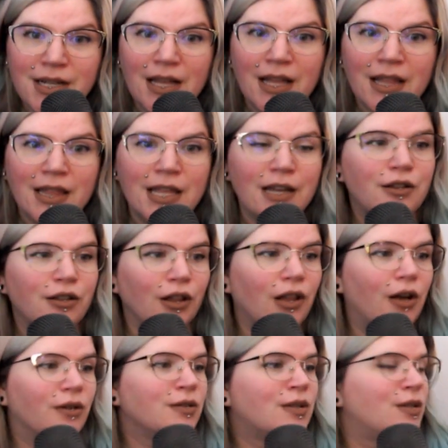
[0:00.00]
They
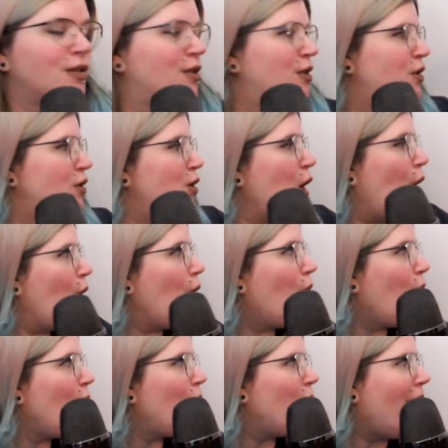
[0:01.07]
glow
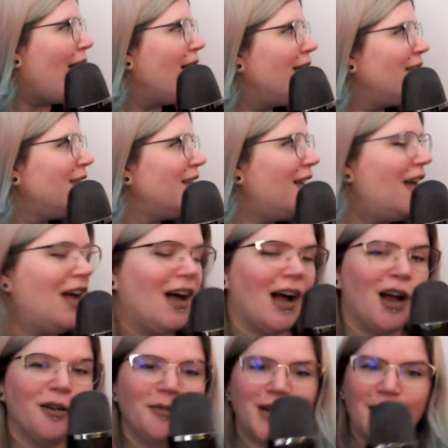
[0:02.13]
so well.
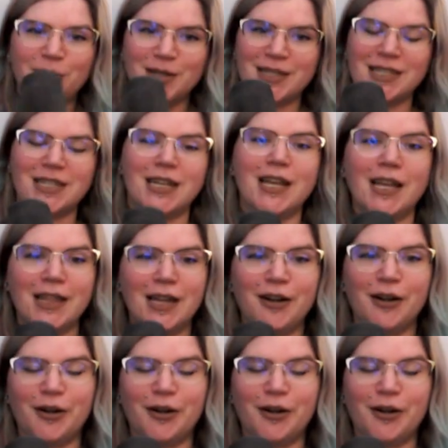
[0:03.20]
When I was sitting there and